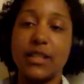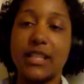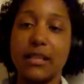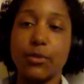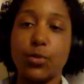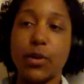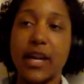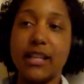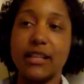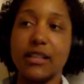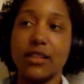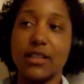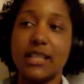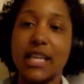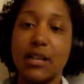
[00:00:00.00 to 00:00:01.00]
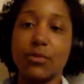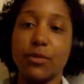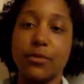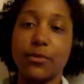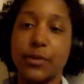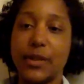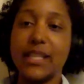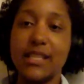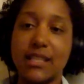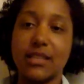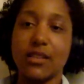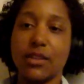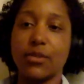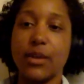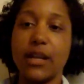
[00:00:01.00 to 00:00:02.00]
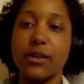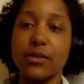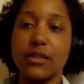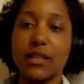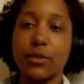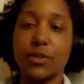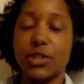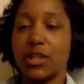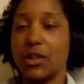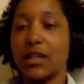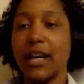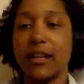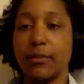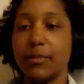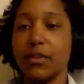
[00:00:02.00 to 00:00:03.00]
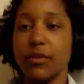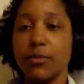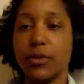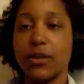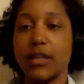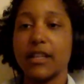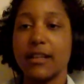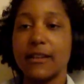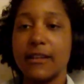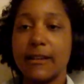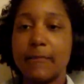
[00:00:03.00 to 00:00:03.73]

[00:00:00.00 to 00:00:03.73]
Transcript: would get wet and then the tent would freeze to the ground when she got up in the morning